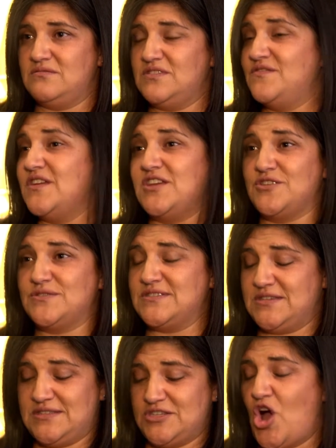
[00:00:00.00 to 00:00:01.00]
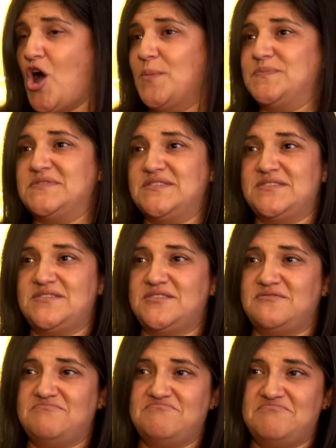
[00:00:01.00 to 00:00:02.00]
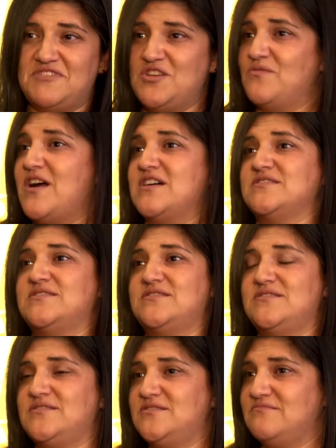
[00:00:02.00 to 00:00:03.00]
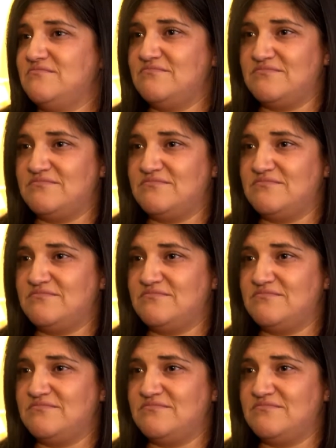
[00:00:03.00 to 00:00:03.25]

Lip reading: the videos, the stops, the arrests,